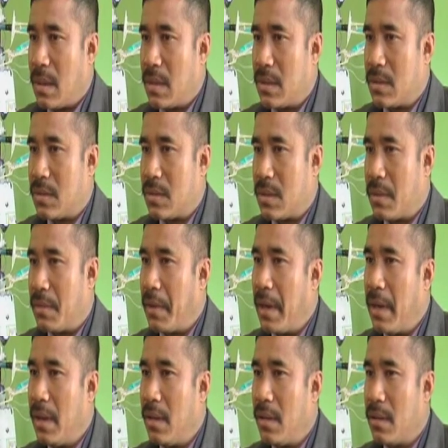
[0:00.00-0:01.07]
It's
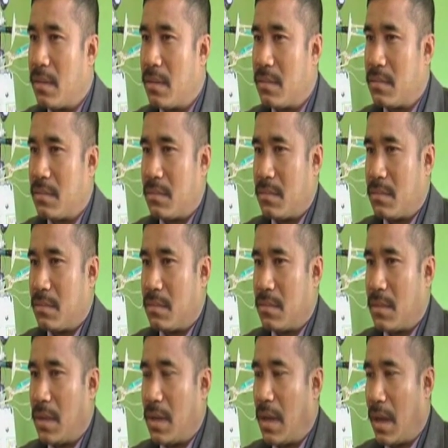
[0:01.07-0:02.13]
really
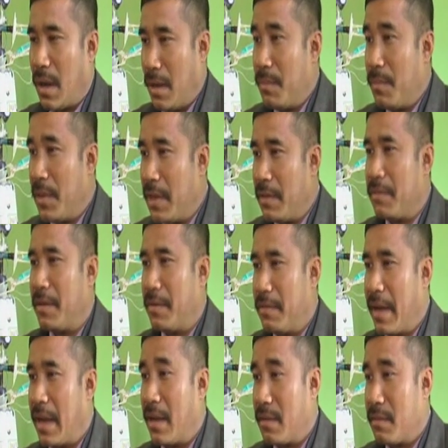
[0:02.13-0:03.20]
I can't believe in
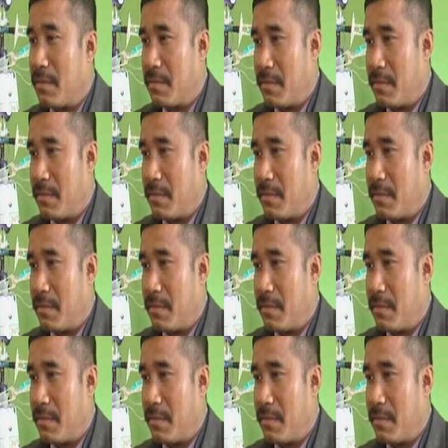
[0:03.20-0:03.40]
fact in